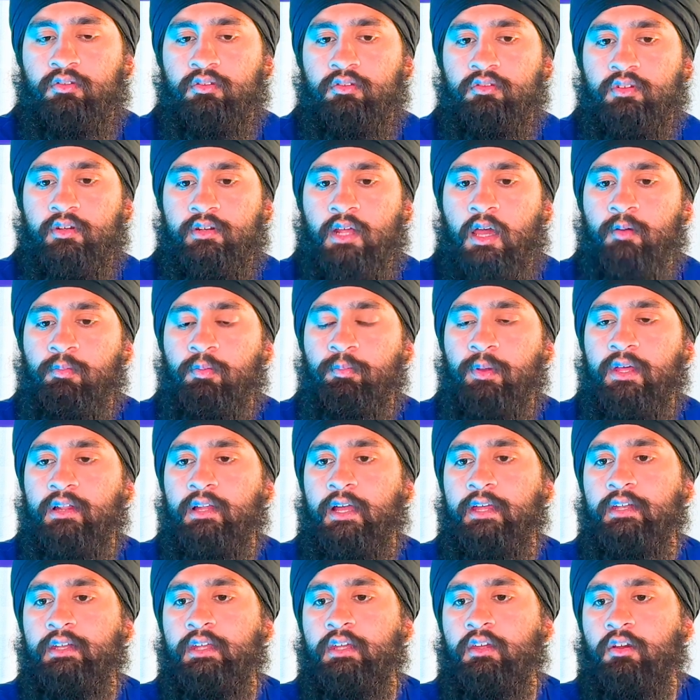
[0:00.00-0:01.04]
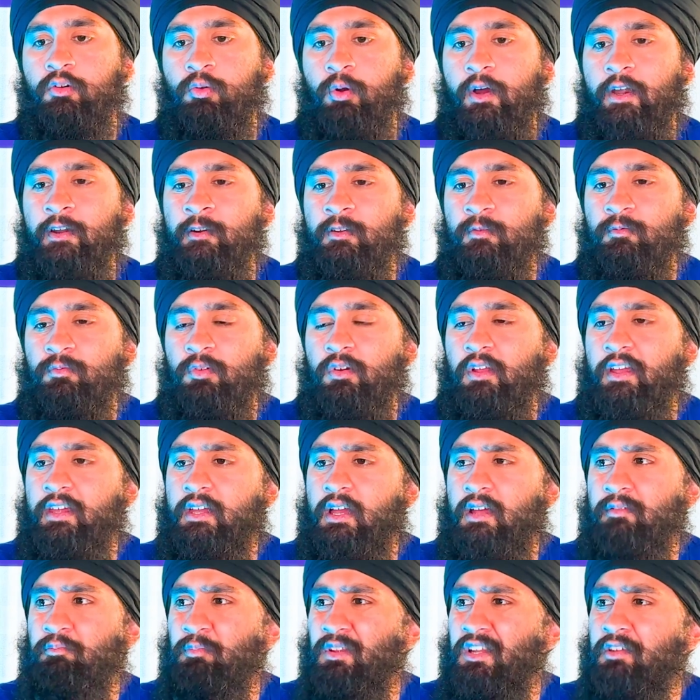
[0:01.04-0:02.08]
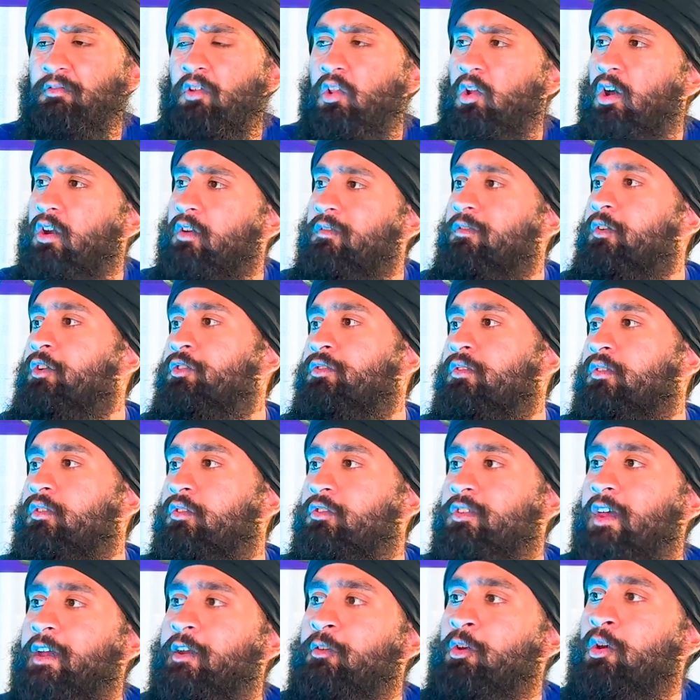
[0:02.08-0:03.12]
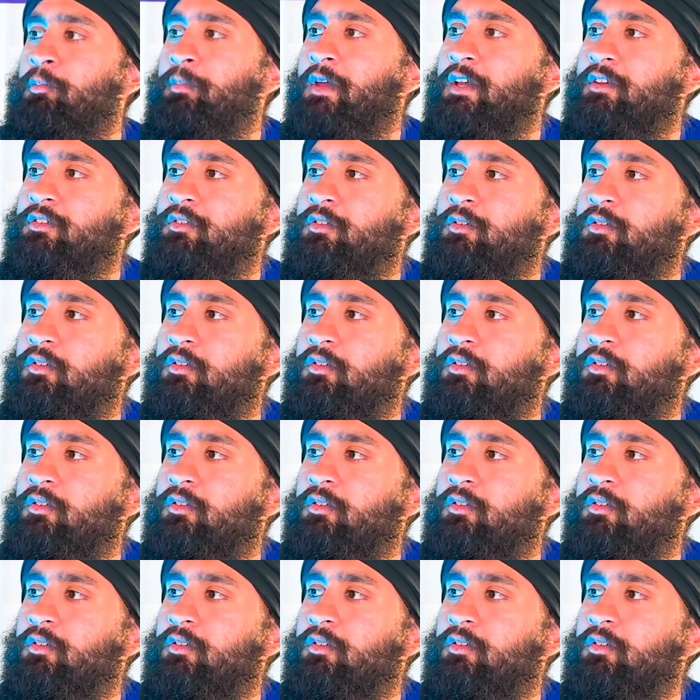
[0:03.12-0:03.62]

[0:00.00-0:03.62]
the Tampa Bay Lightning acquired him for like I believe a lot of second round picks too.